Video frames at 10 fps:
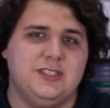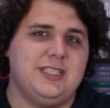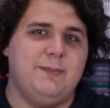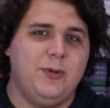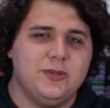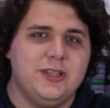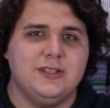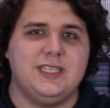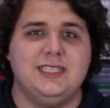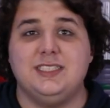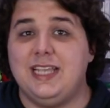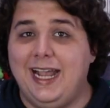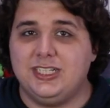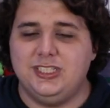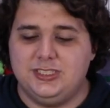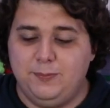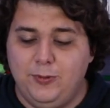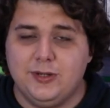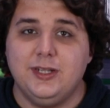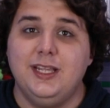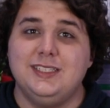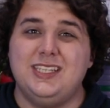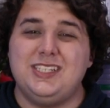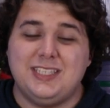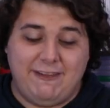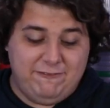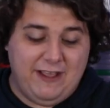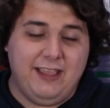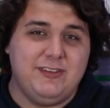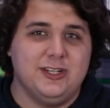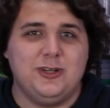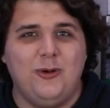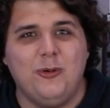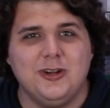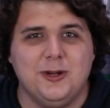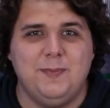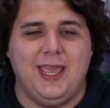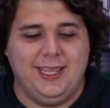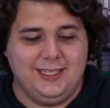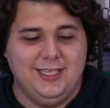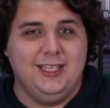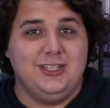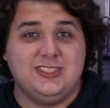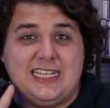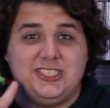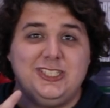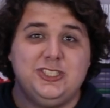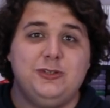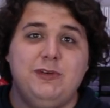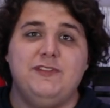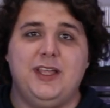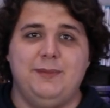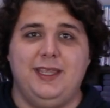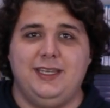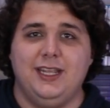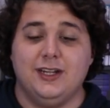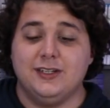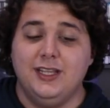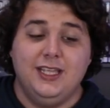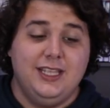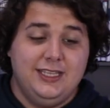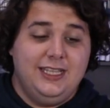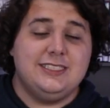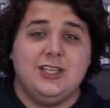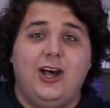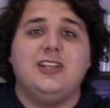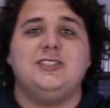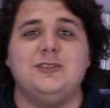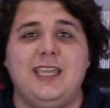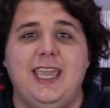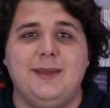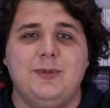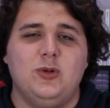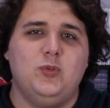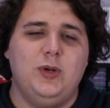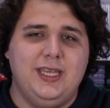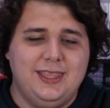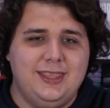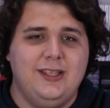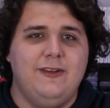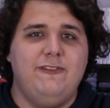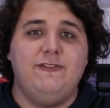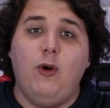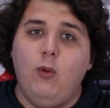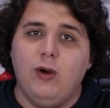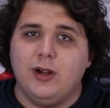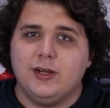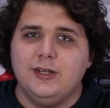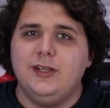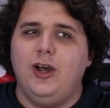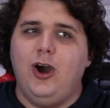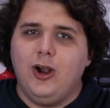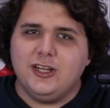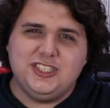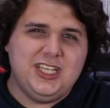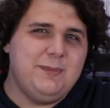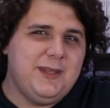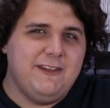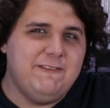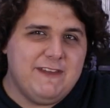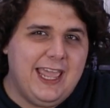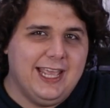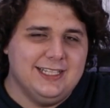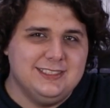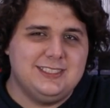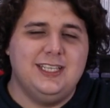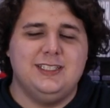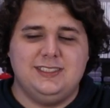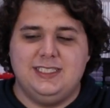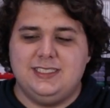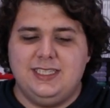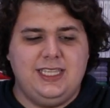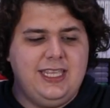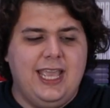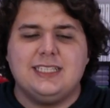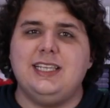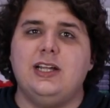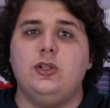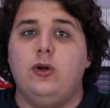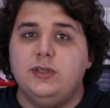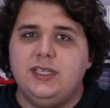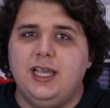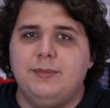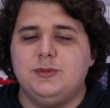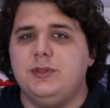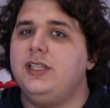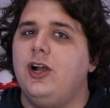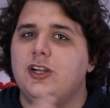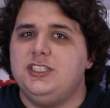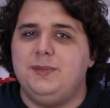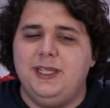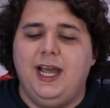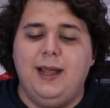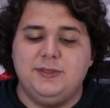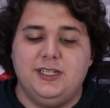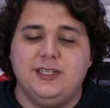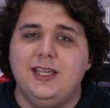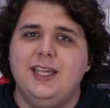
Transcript: features that both of those cases actually support, such as a 5.25 bay. There's actually two of them in here. This also came with four RGB fans, since the XL only comes with an RGB option.